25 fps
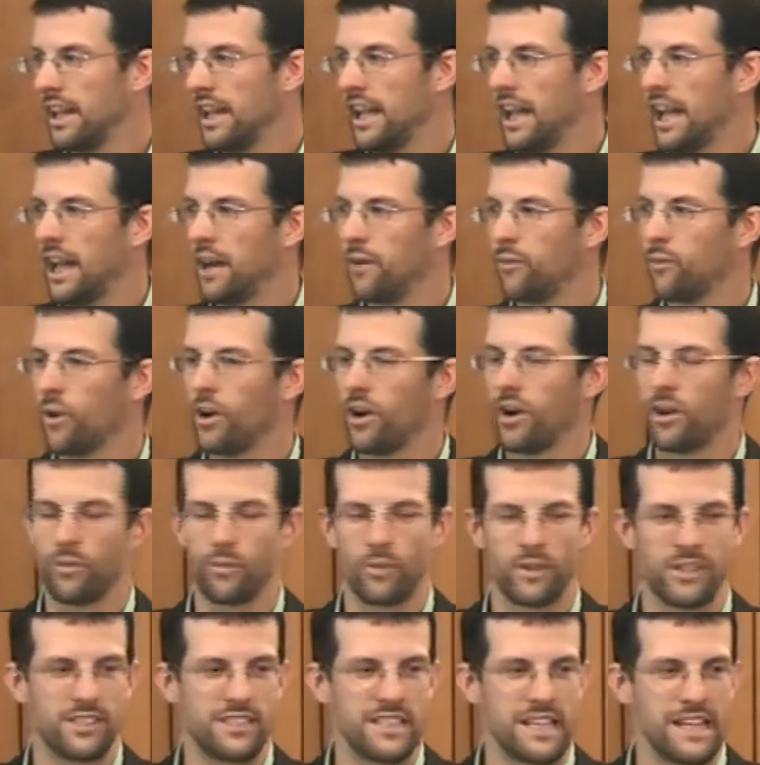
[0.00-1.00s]
and where it
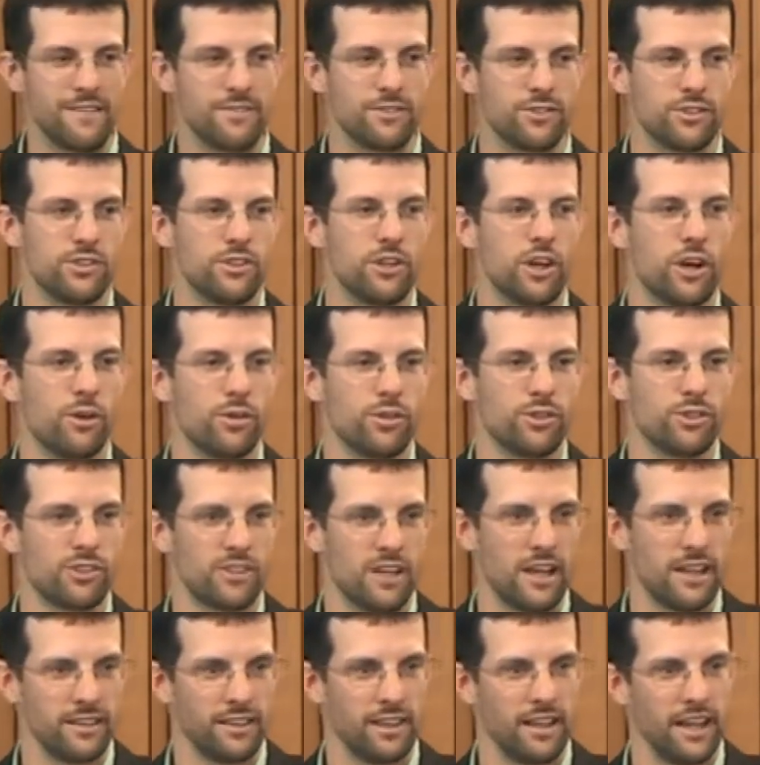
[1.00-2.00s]
receives no
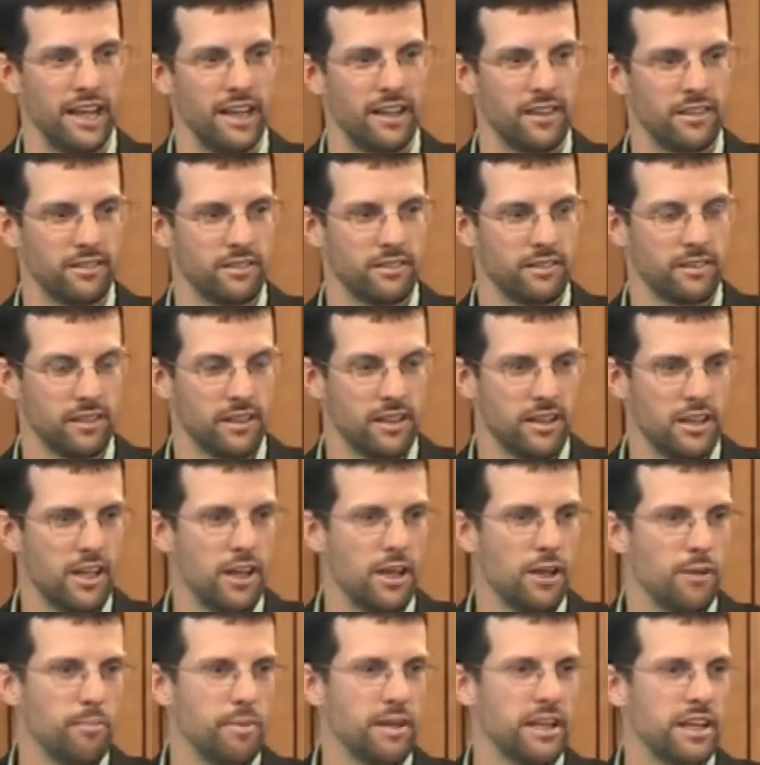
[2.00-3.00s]
sunlight
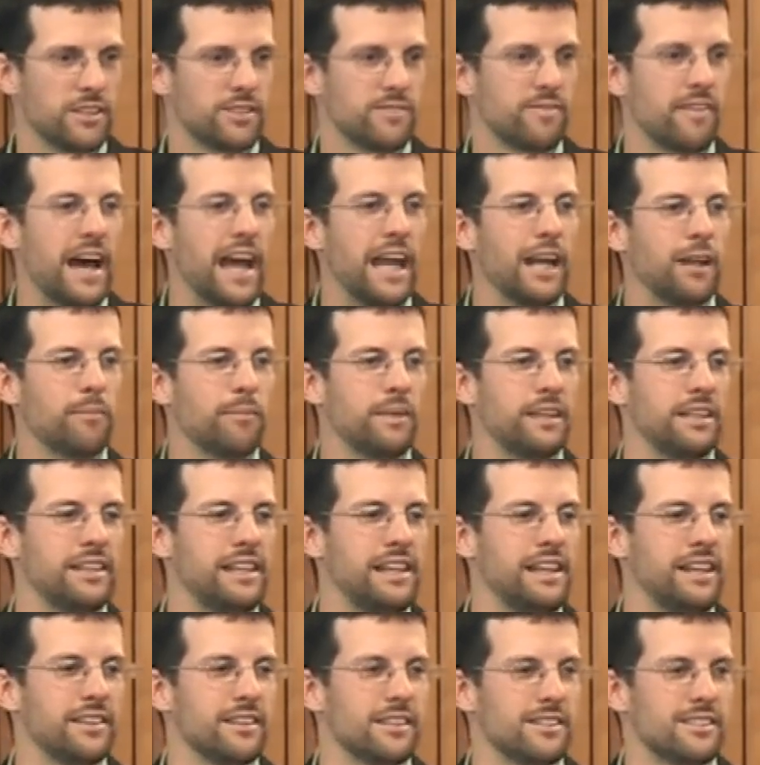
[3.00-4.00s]
because vitamin
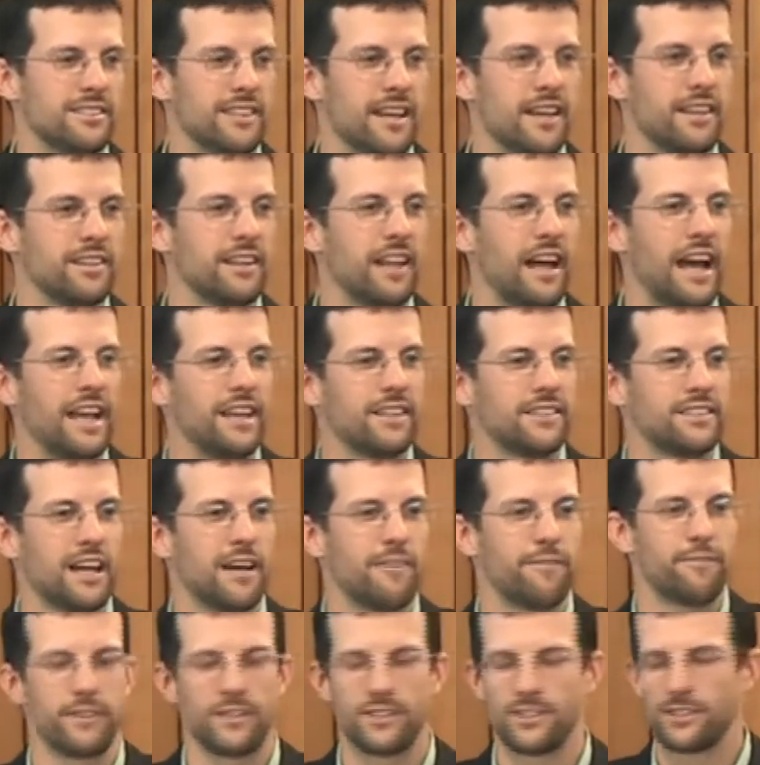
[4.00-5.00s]
D in the sunlight
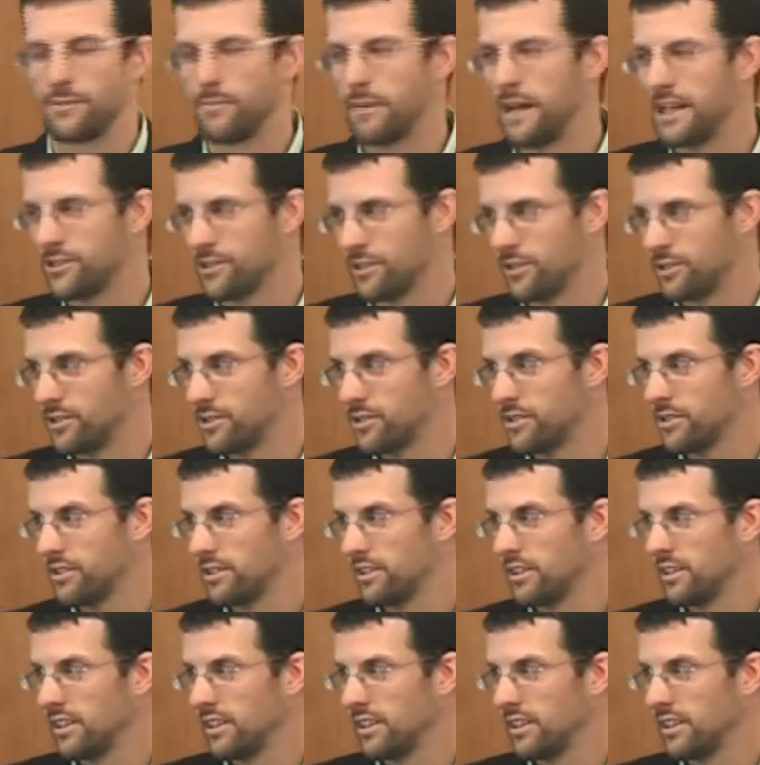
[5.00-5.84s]
toughens the muscles.